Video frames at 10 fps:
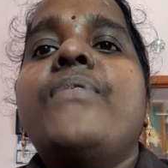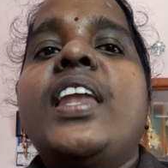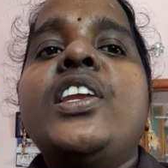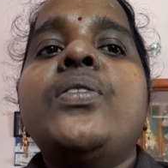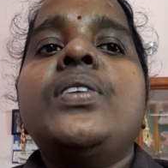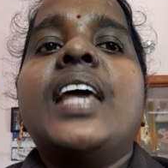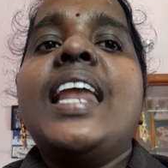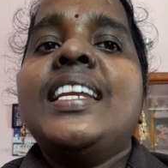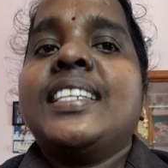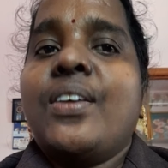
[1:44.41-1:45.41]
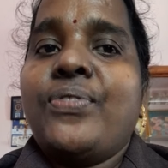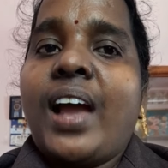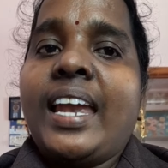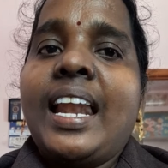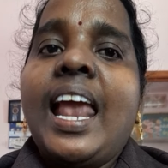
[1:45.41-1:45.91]
When you delete a
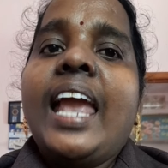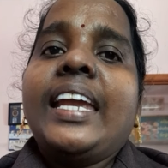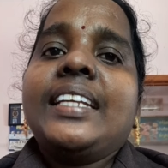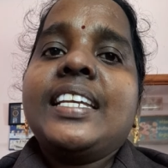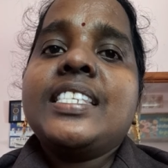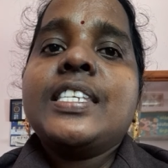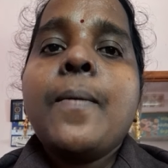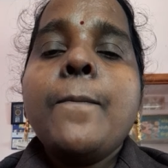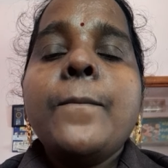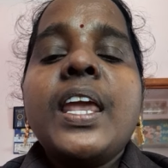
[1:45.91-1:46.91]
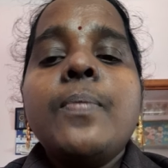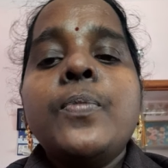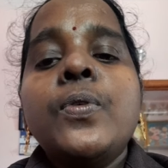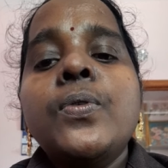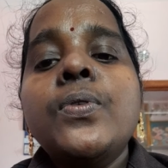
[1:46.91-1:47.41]
file, it is simply
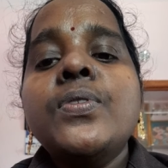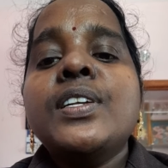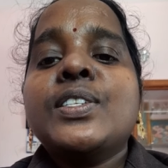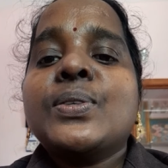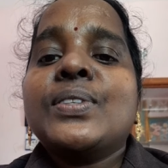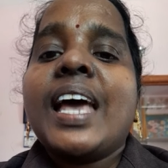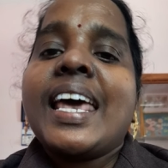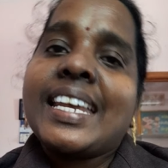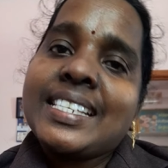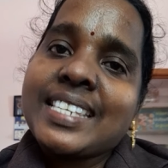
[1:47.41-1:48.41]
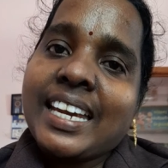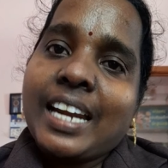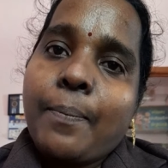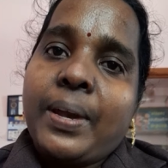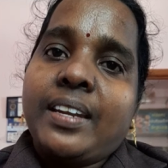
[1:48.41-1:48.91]
moved to the
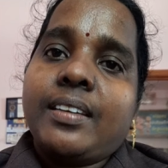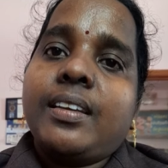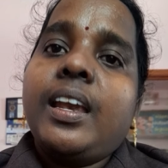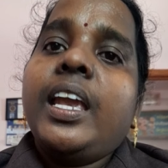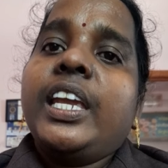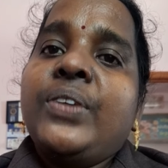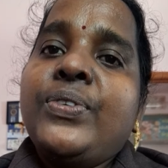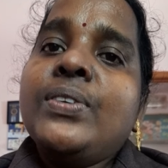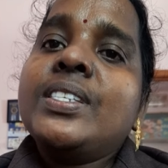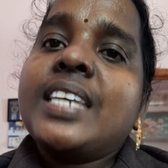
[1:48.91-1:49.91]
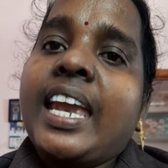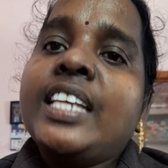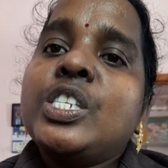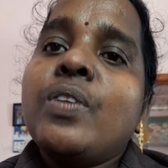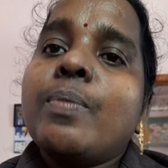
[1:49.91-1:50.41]
recycle bin. If you
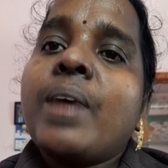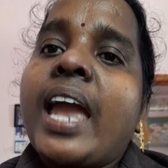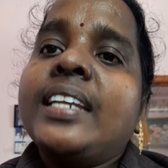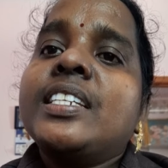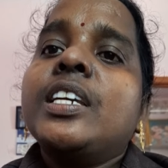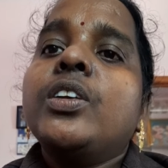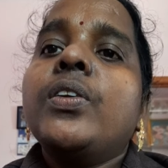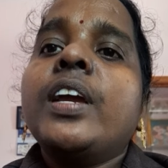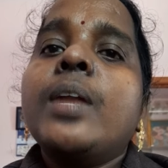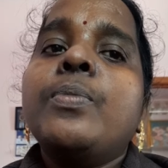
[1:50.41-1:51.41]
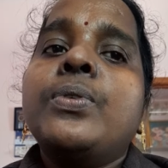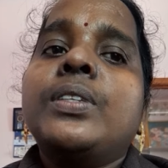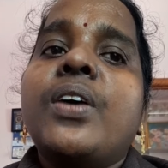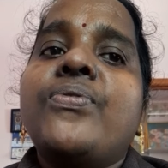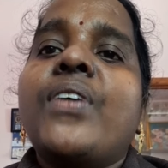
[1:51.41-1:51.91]
change your mind, you can move
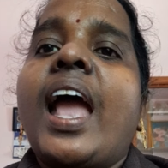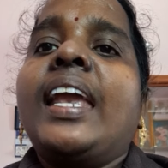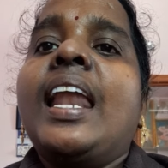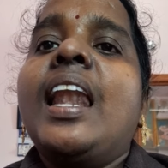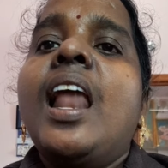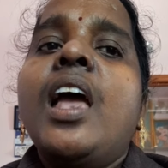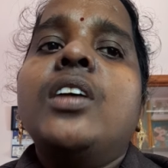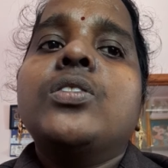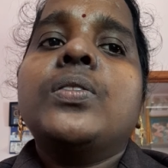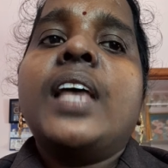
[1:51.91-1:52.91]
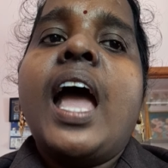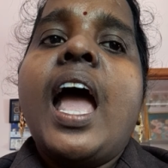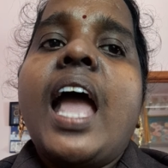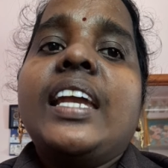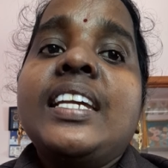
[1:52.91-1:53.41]
the file to
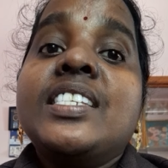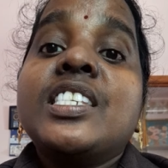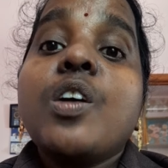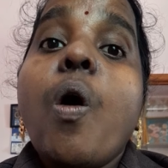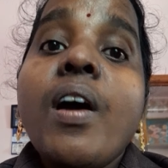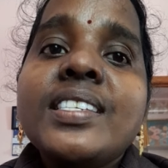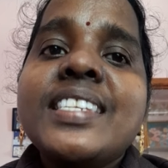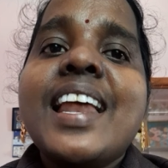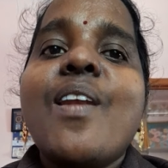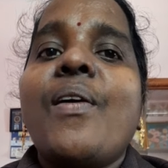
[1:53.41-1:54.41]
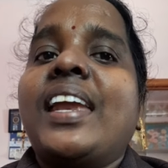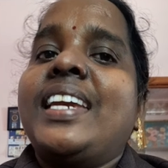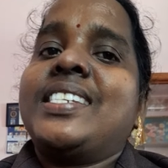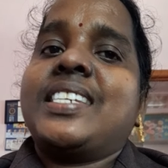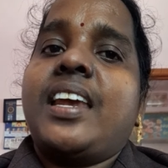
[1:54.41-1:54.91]
its original
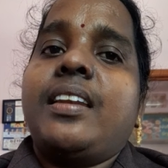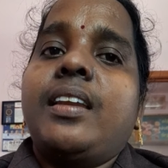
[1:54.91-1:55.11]
location.